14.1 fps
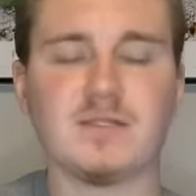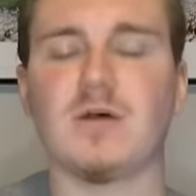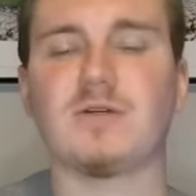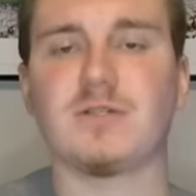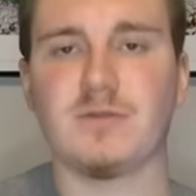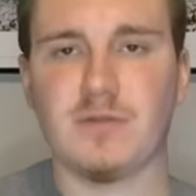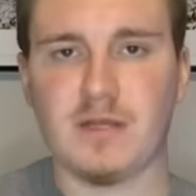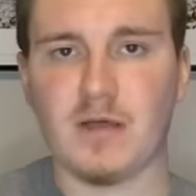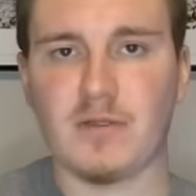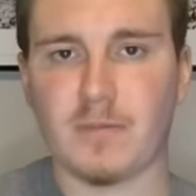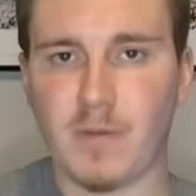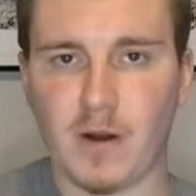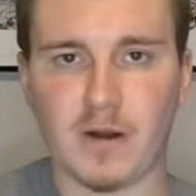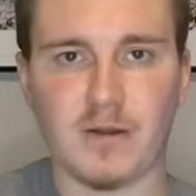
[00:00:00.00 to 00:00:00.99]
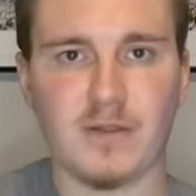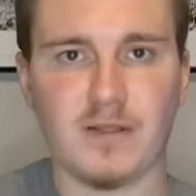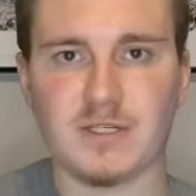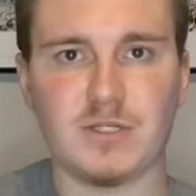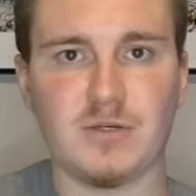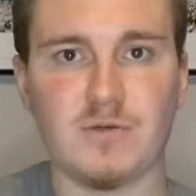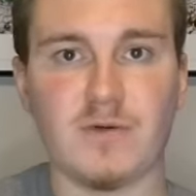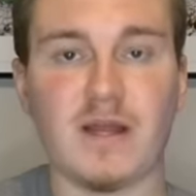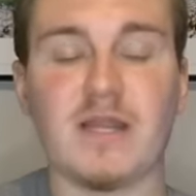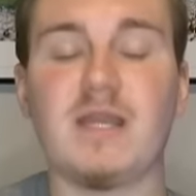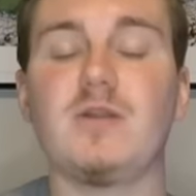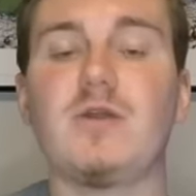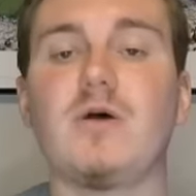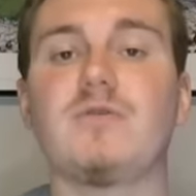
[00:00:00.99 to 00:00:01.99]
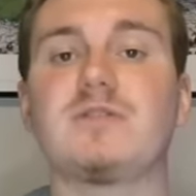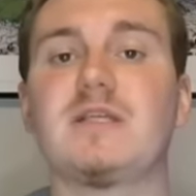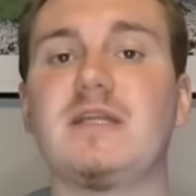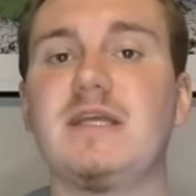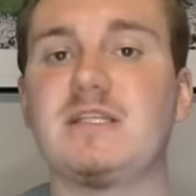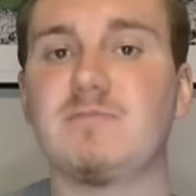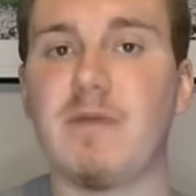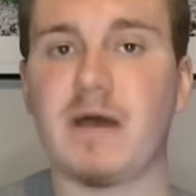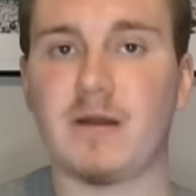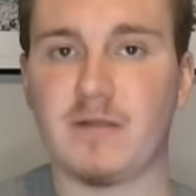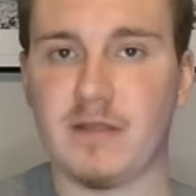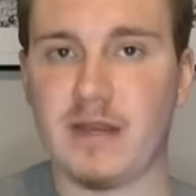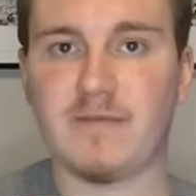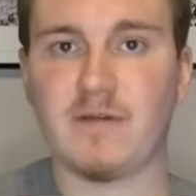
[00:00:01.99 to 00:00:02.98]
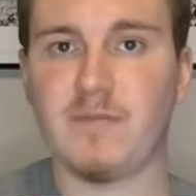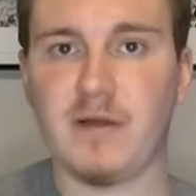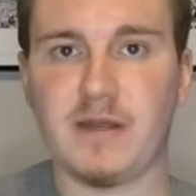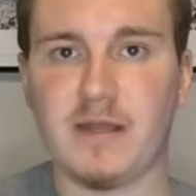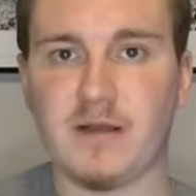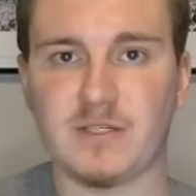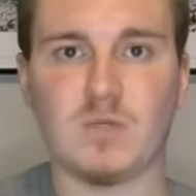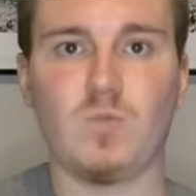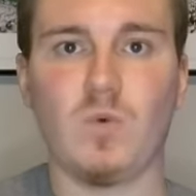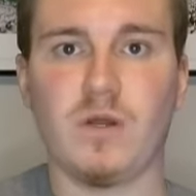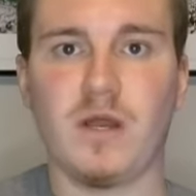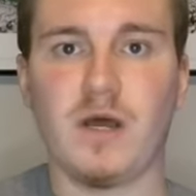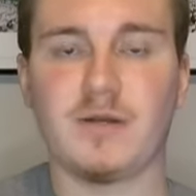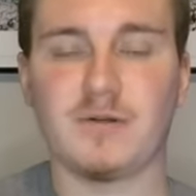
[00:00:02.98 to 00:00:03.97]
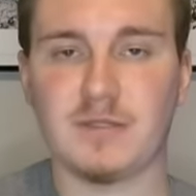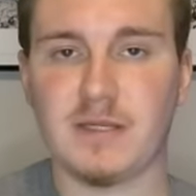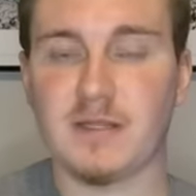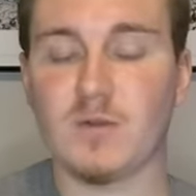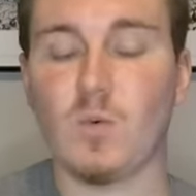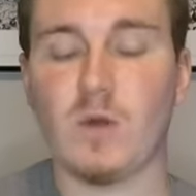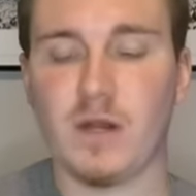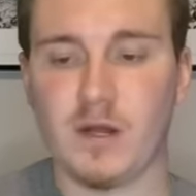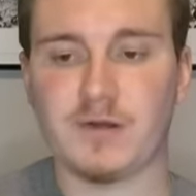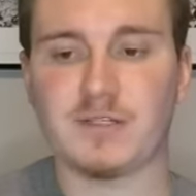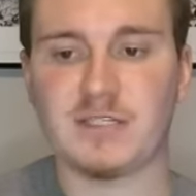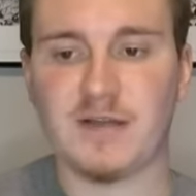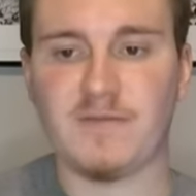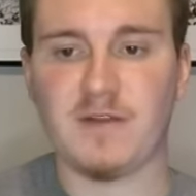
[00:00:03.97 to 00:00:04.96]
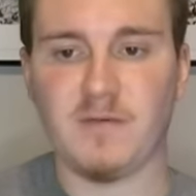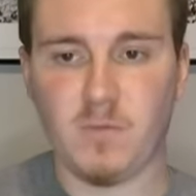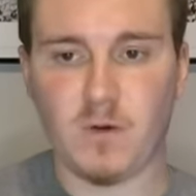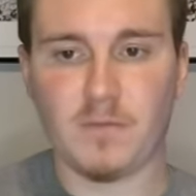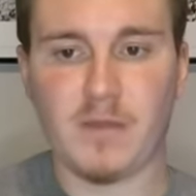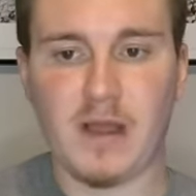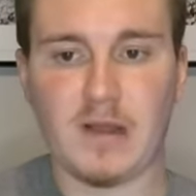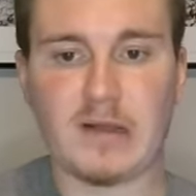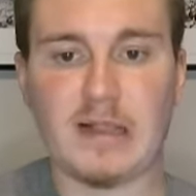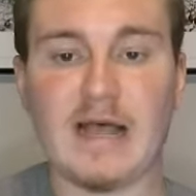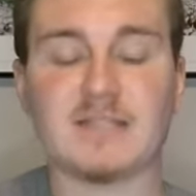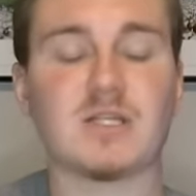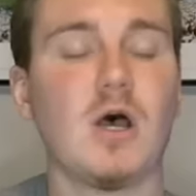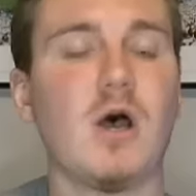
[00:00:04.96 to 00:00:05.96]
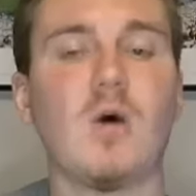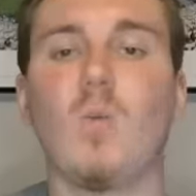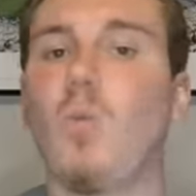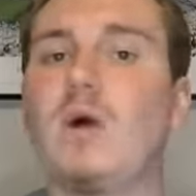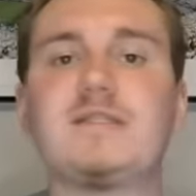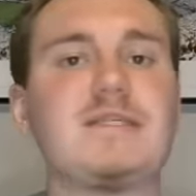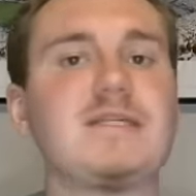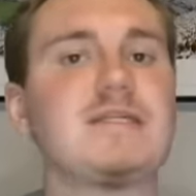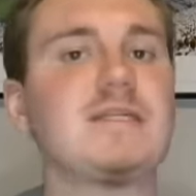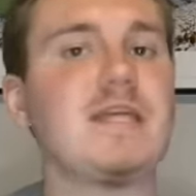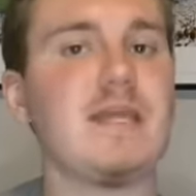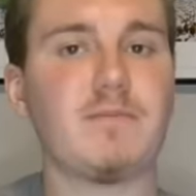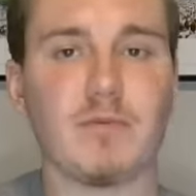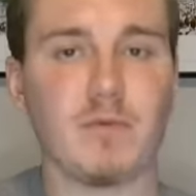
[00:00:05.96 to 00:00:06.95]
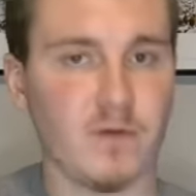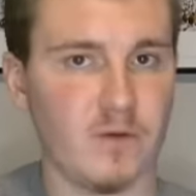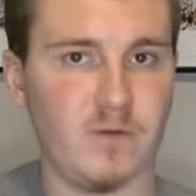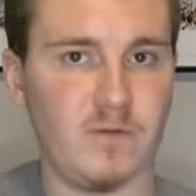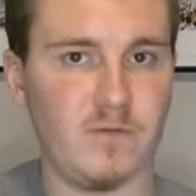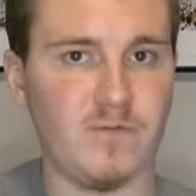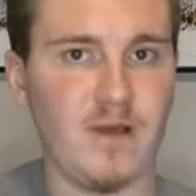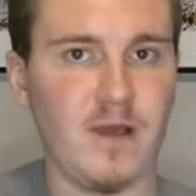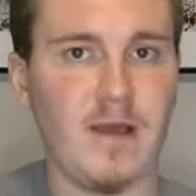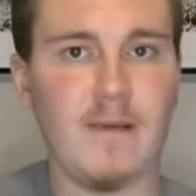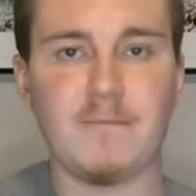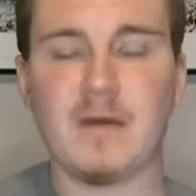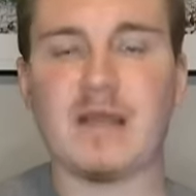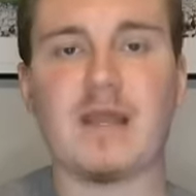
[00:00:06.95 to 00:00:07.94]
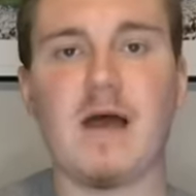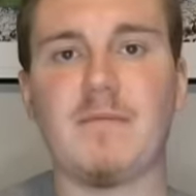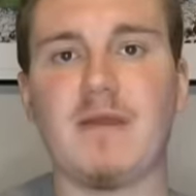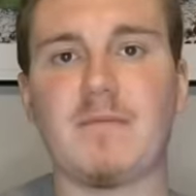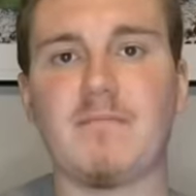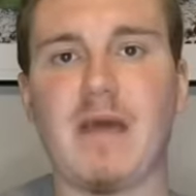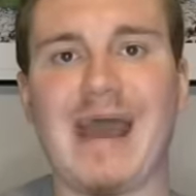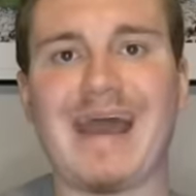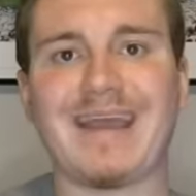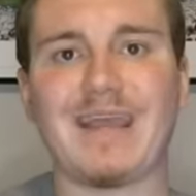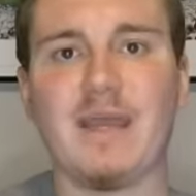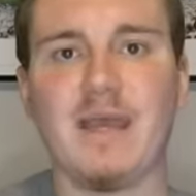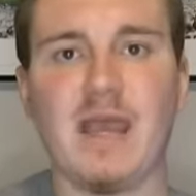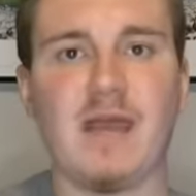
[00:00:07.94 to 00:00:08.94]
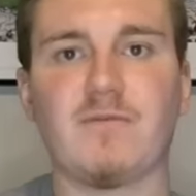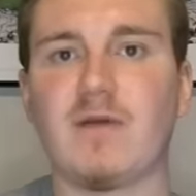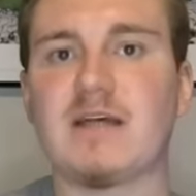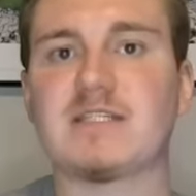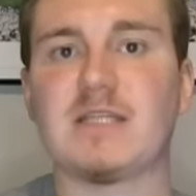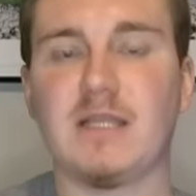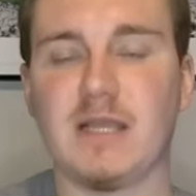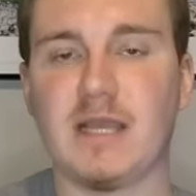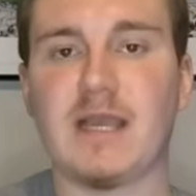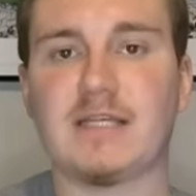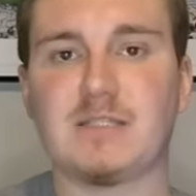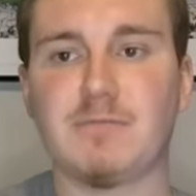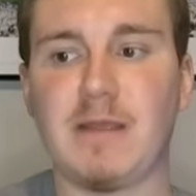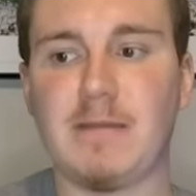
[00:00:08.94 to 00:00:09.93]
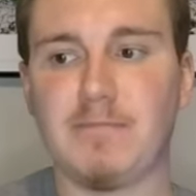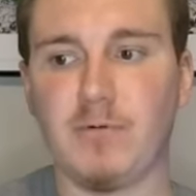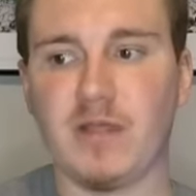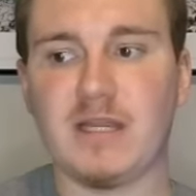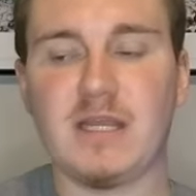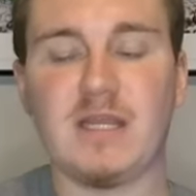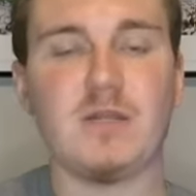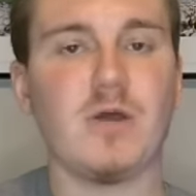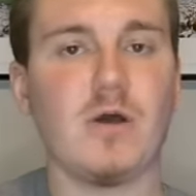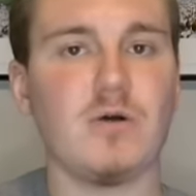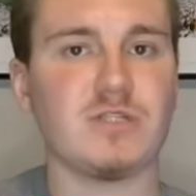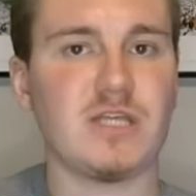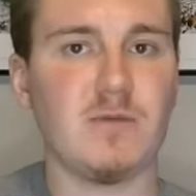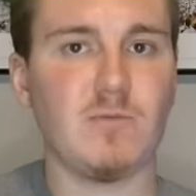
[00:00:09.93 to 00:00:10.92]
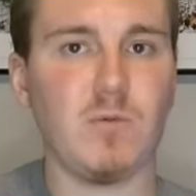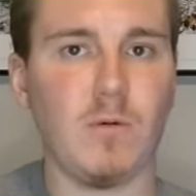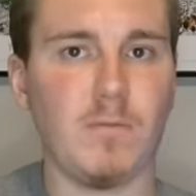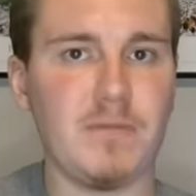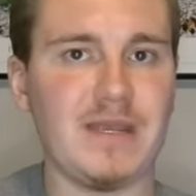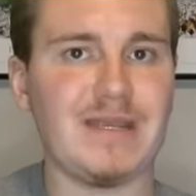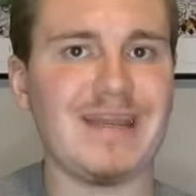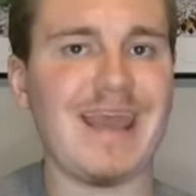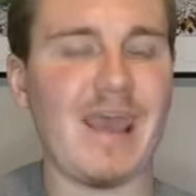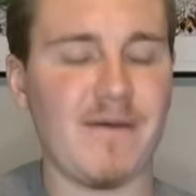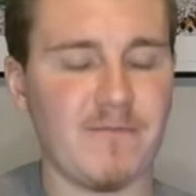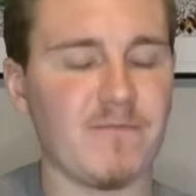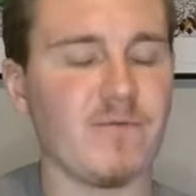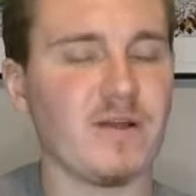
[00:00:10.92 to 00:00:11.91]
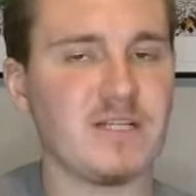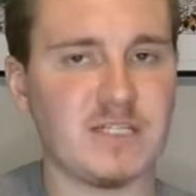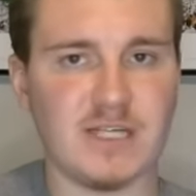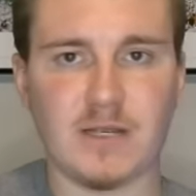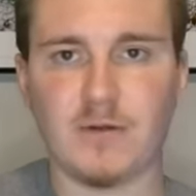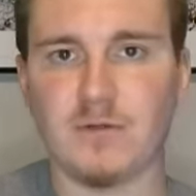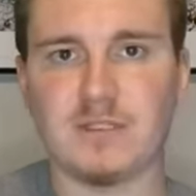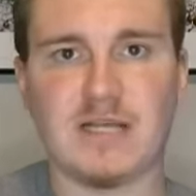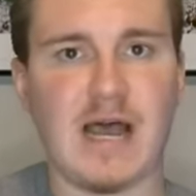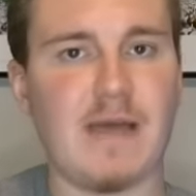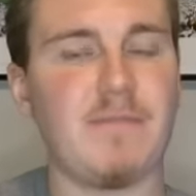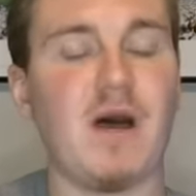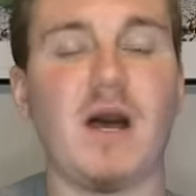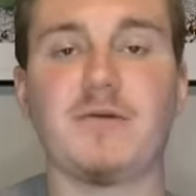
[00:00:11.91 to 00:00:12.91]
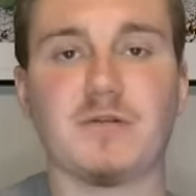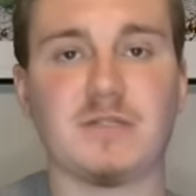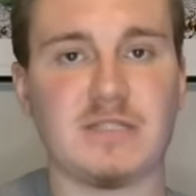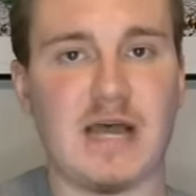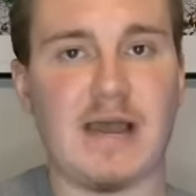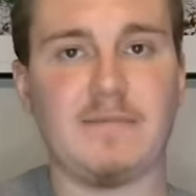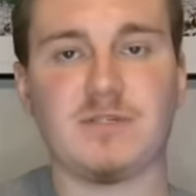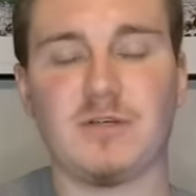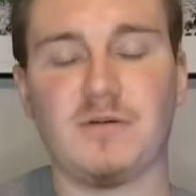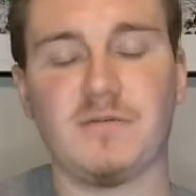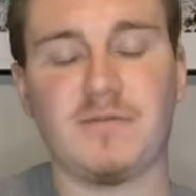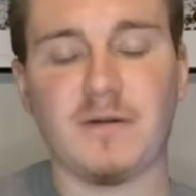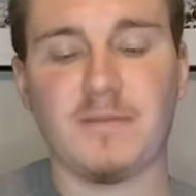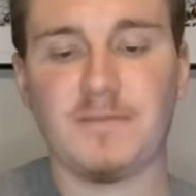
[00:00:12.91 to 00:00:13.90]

also the other part of this too, right? He knows that he's better than everybody else in the 174-pound class. What does he prove by coming back and wrestling against people that he knows he will beat every single time, 100 times over?